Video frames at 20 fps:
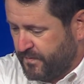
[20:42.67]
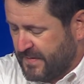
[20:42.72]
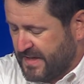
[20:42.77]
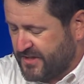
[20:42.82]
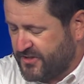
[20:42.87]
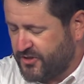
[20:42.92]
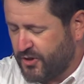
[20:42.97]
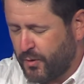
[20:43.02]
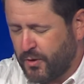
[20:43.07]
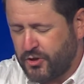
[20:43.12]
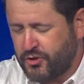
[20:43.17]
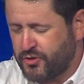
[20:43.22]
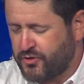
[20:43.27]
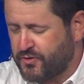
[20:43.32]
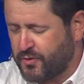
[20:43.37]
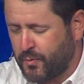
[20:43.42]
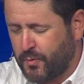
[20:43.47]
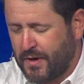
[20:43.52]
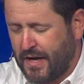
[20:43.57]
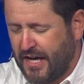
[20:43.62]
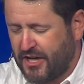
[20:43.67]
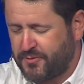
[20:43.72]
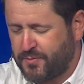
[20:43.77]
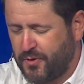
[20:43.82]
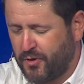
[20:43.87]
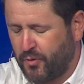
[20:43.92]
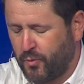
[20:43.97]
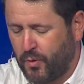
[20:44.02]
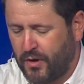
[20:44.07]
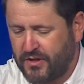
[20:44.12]
It's so interesting when we ask
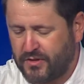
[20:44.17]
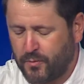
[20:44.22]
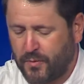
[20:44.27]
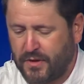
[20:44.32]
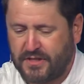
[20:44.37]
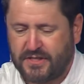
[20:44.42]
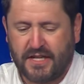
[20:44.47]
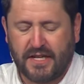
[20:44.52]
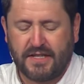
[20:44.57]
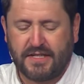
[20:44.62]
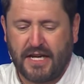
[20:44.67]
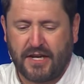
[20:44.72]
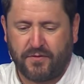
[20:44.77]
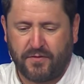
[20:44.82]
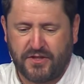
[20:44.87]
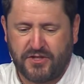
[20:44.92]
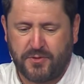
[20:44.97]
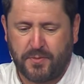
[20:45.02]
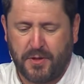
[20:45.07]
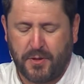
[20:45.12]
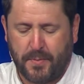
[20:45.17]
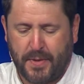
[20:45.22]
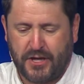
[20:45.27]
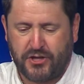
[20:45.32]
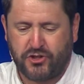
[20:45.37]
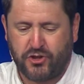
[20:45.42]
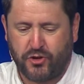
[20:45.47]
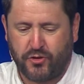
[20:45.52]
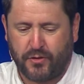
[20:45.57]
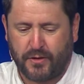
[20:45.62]
people, what's it going to take for this to be the
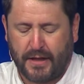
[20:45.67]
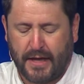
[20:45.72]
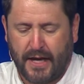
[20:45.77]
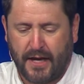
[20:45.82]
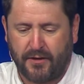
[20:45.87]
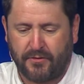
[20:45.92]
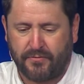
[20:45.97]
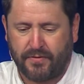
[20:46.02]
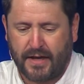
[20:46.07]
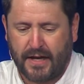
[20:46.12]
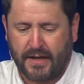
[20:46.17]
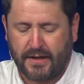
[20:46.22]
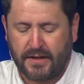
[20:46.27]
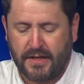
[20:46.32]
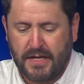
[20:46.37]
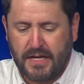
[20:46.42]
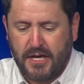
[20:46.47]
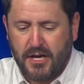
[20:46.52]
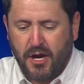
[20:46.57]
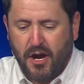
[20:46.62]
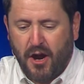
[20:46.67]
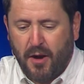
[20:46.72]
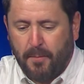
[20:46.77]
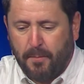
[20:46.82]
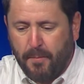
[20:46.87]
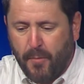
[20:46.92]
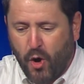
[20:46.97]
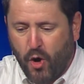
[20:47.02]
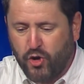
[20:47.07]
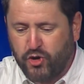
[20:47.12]
best year of your life? And
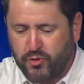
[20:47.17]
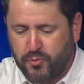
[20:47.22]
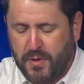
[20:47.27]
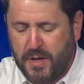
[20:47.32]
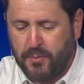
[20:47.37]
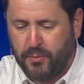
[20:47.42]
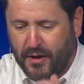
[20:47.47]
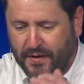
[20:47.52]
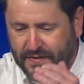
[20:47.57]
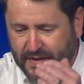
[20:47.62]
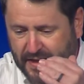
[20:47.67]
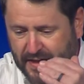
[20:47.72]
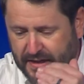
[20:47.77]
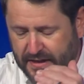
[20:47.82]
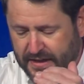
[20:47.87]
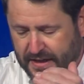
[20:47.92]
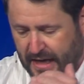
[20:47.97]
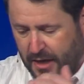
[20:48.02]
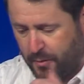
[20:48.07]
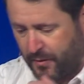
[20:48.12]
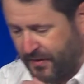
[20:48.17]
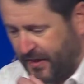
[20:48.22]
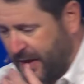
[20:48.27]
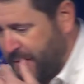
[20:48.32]
most people at the end of the day, what